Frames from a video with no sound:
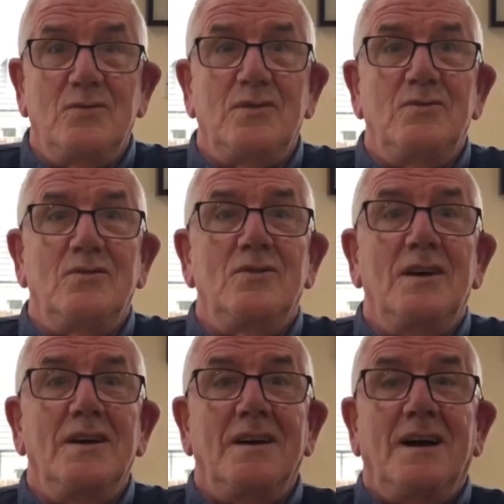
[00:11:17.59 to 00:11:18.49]
you know,
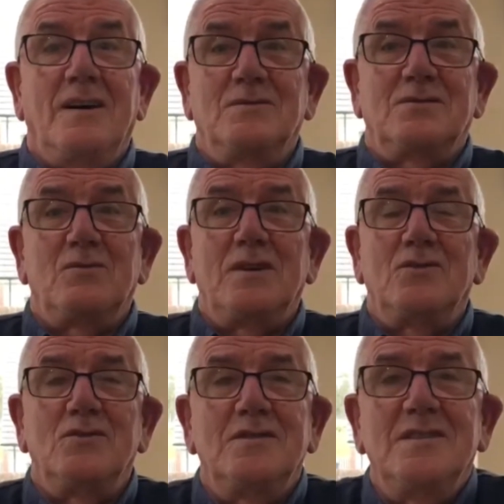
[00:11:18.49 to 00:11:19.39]
I was quite
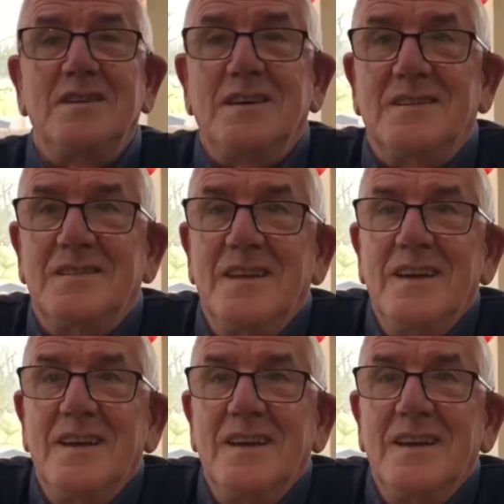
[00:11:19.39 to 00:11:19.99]
good today,